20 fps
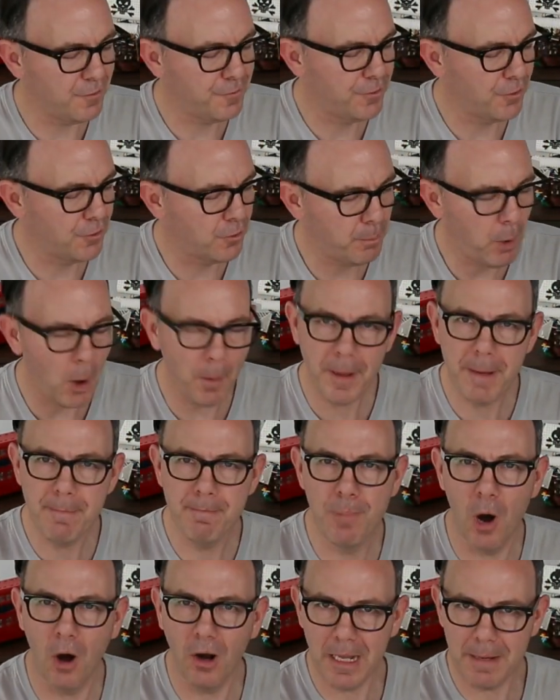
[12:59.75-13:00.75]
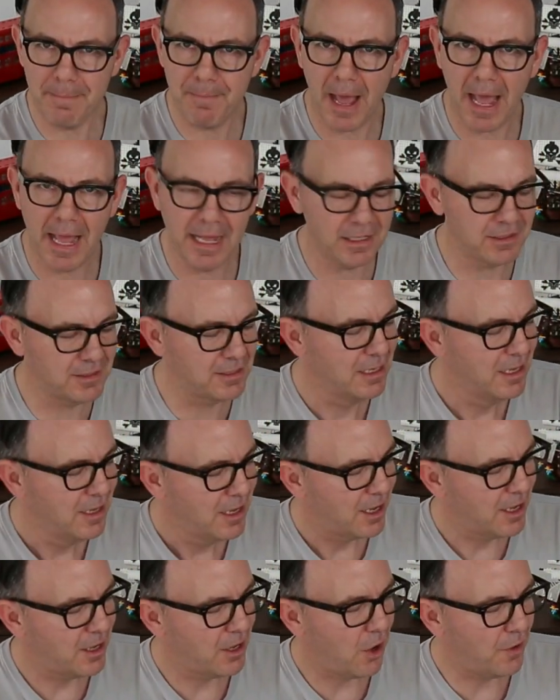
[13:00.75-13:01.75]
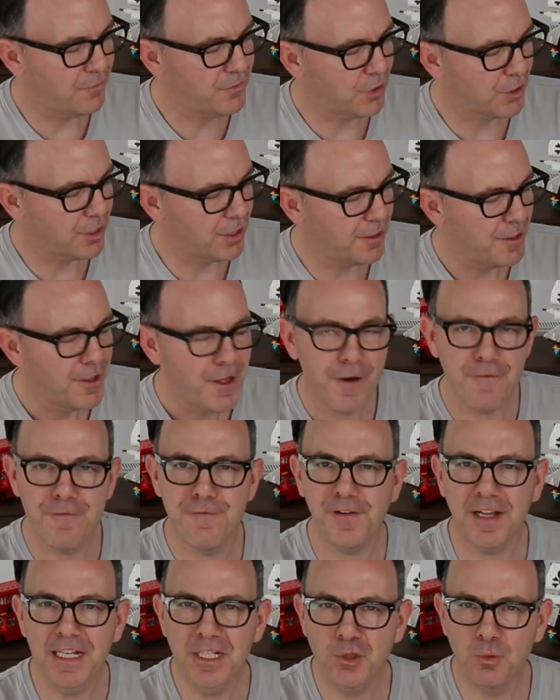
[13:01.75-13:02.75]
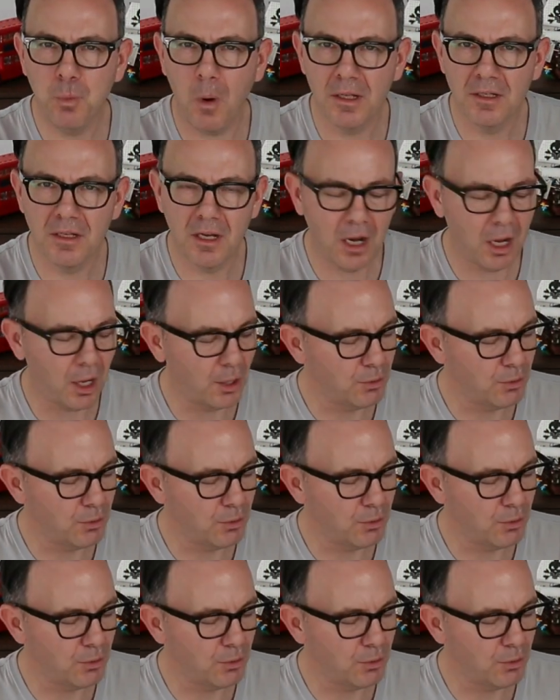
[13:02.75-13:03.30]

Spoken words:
for popping poly bags. I've got a Phase 1